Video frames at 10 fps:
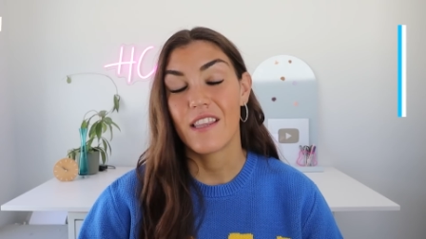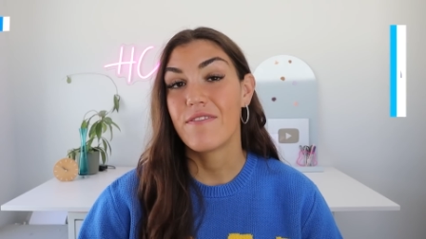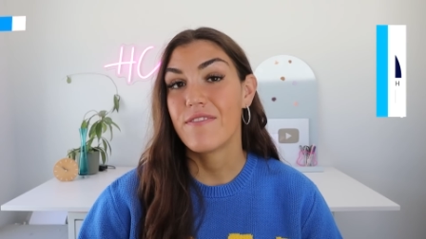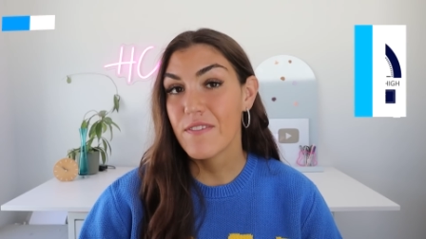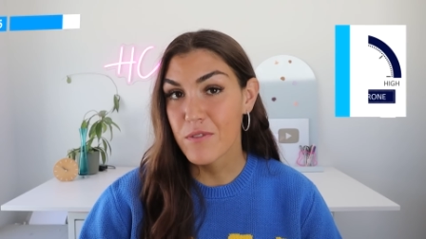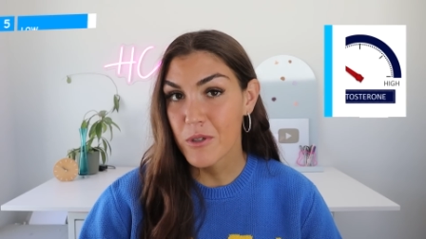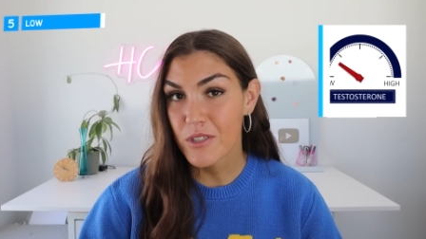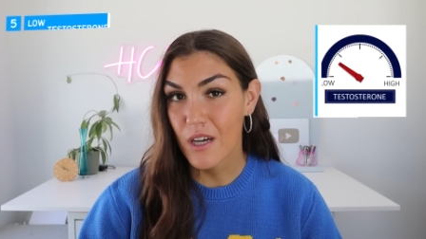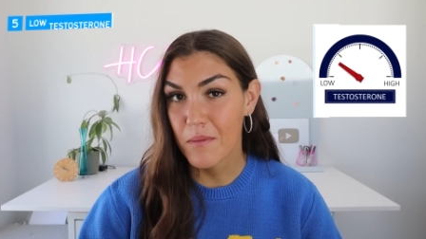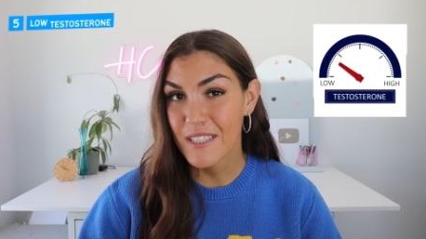The fifth
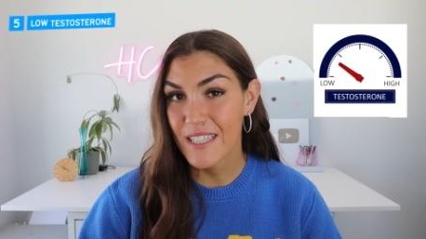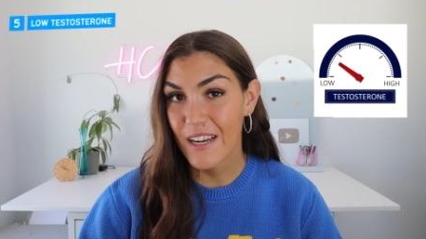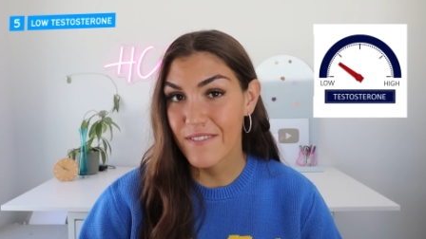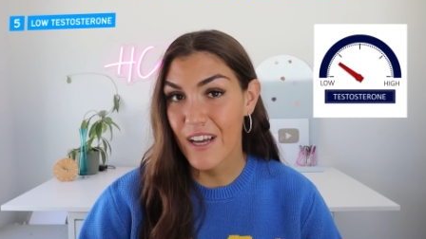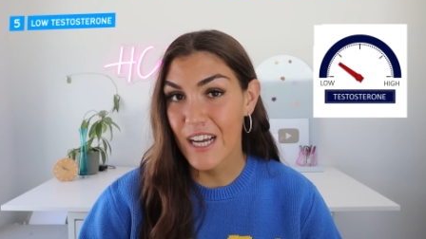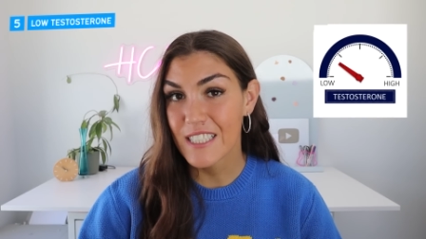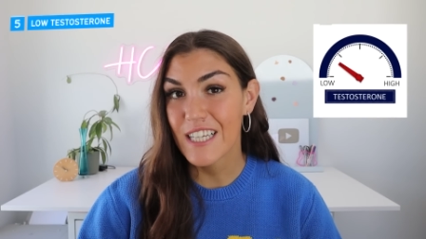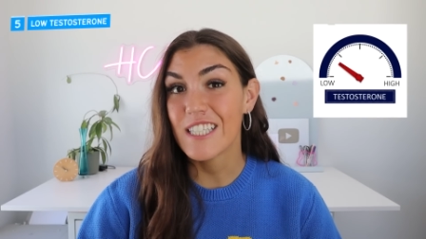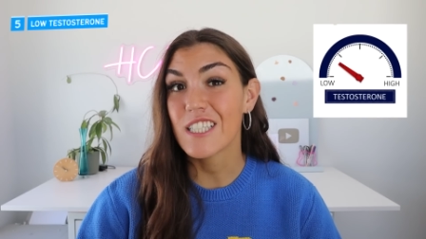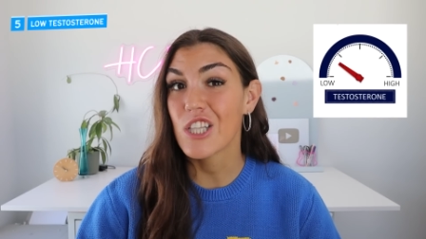most common side effect
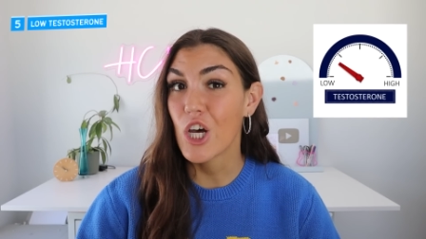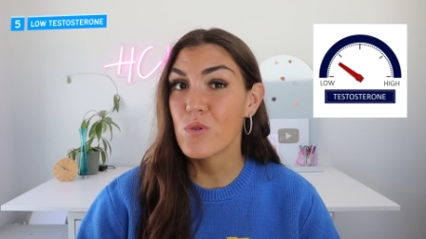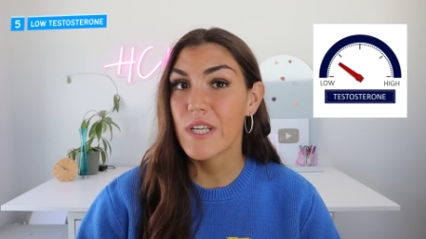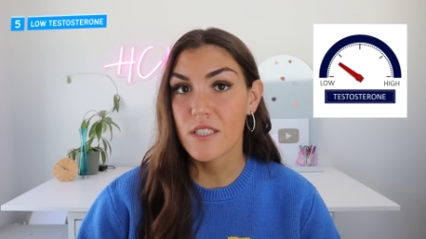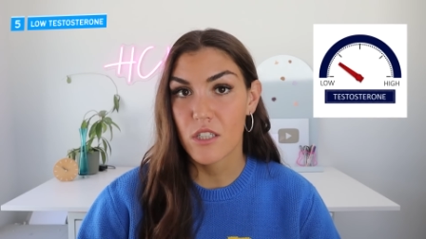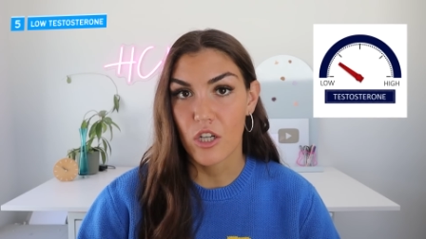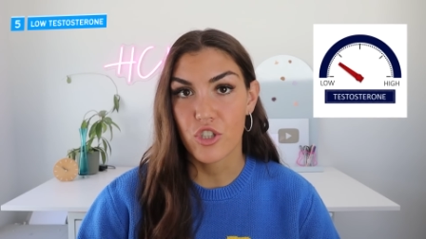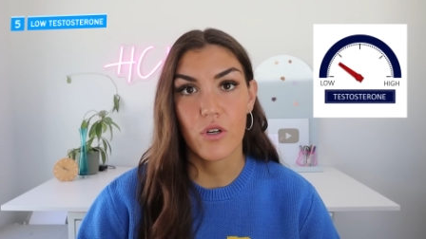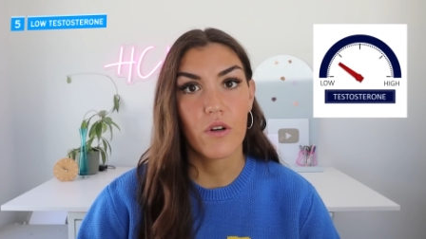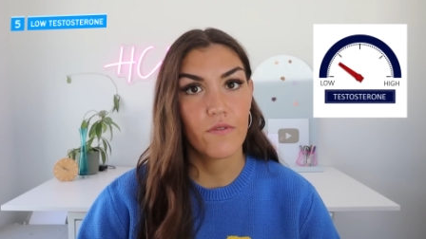is low
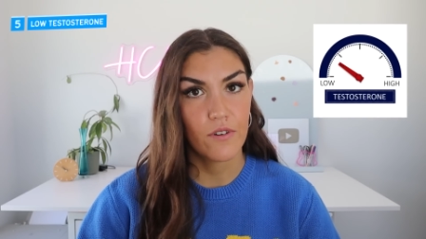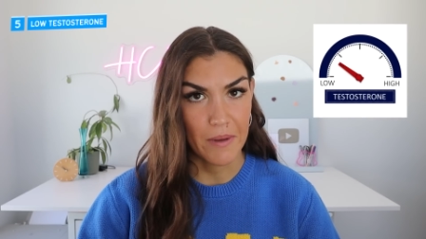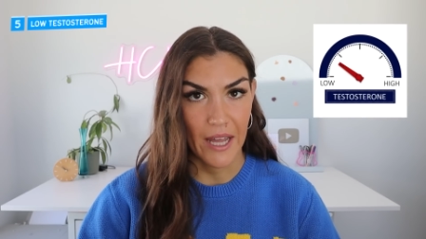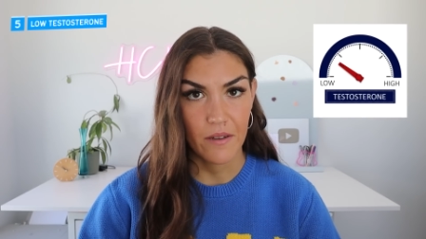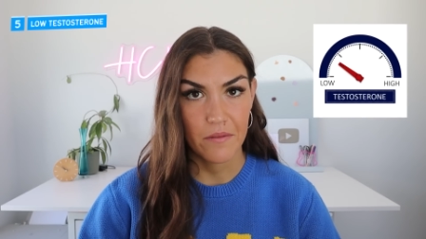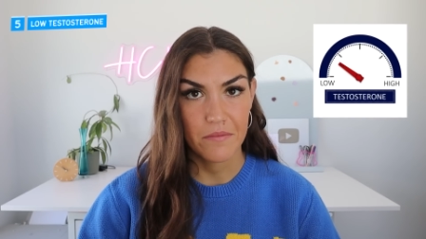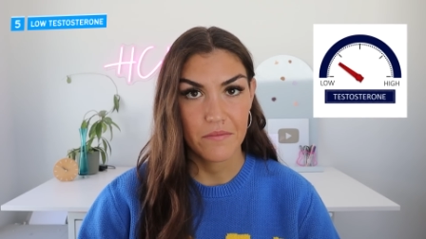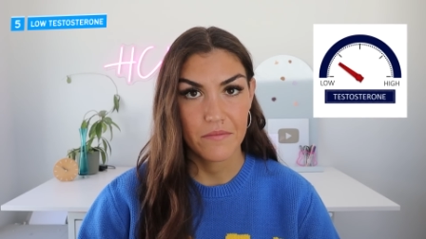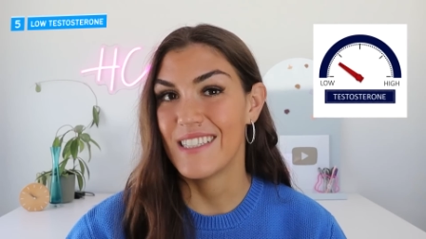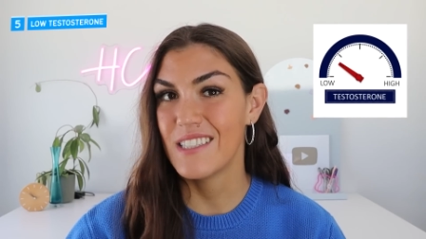testosterone for men.
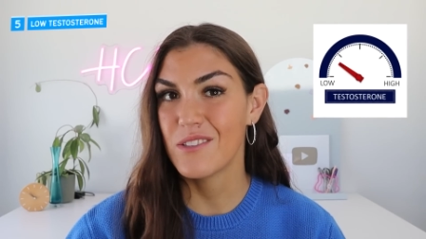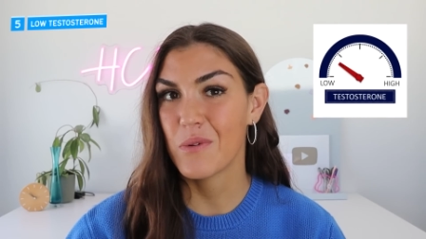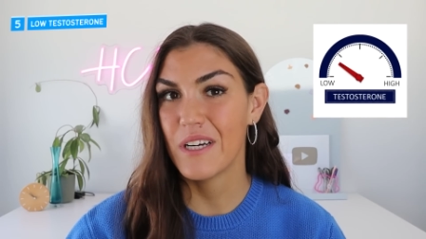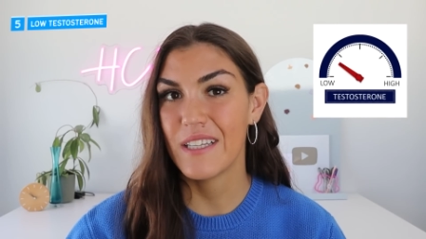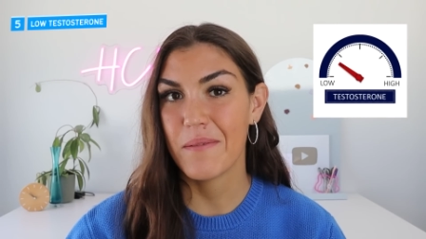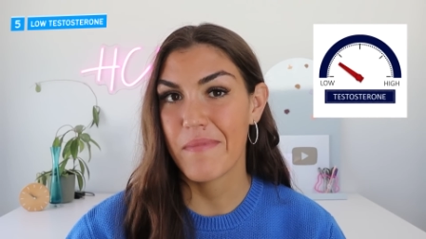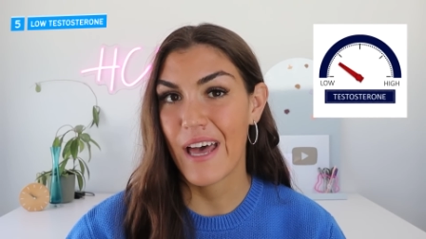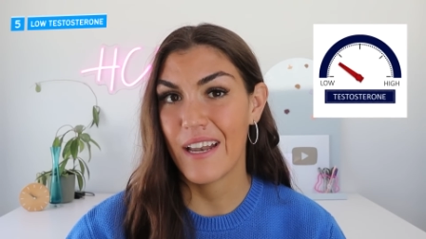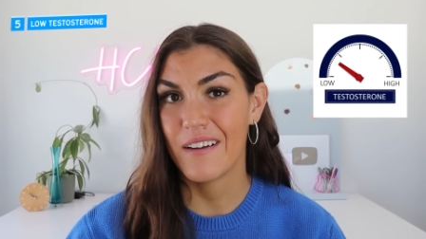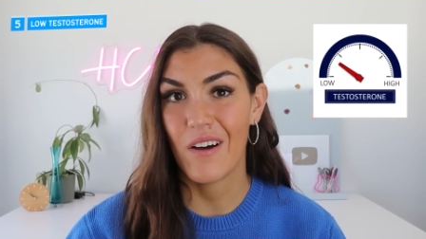This is one that
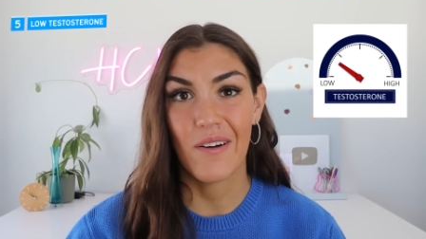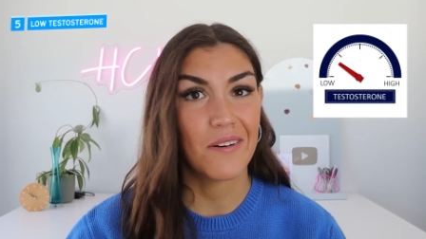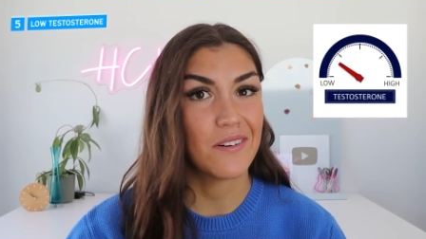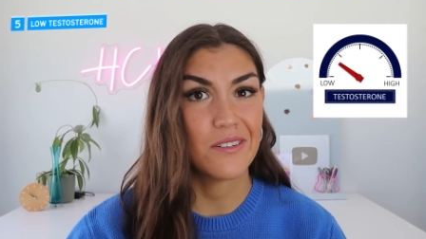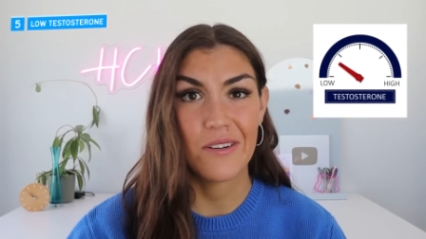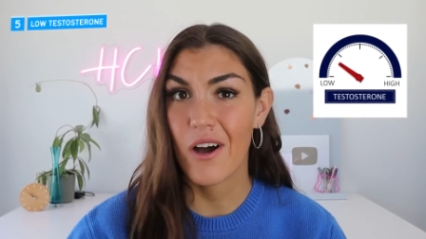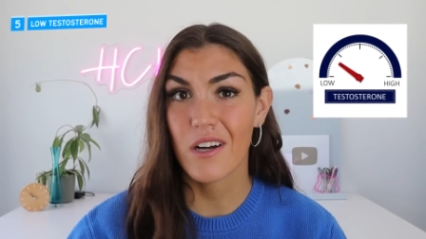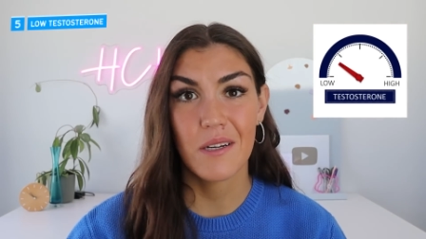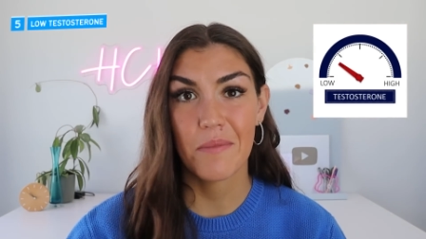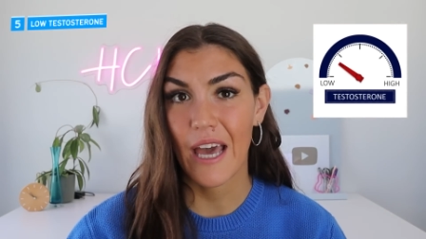men are not
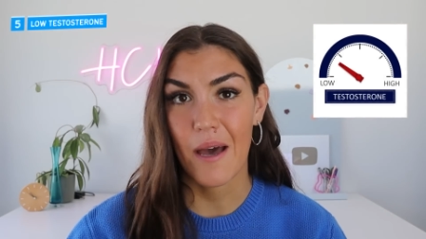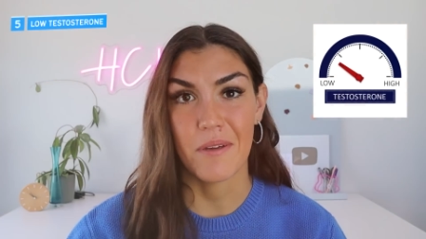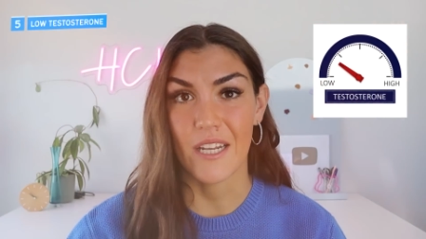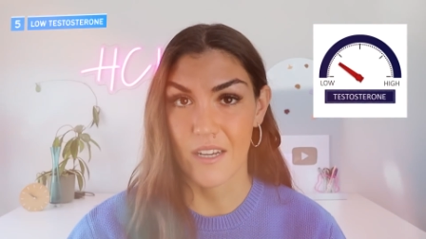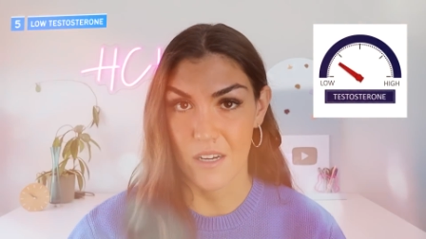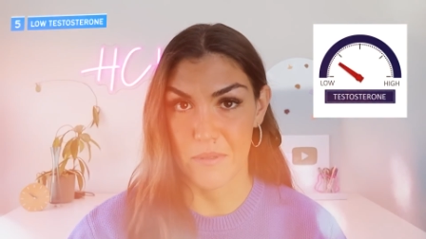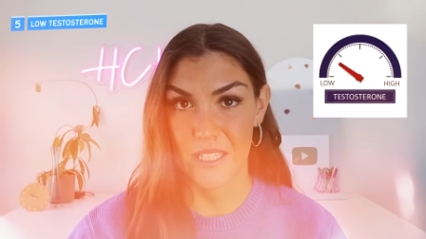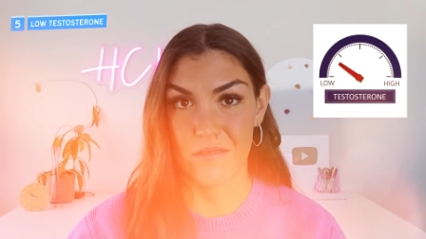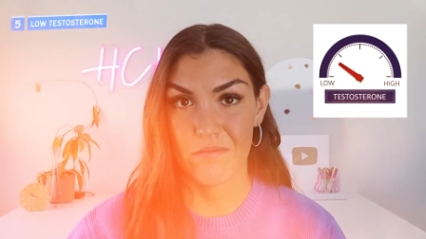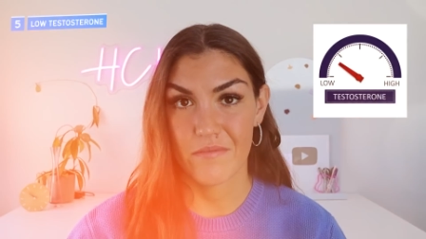gonna be happy to hear
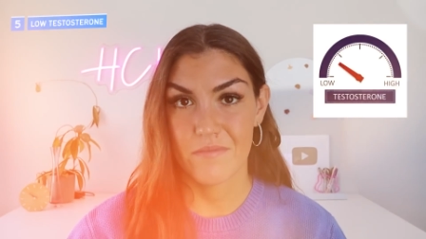about.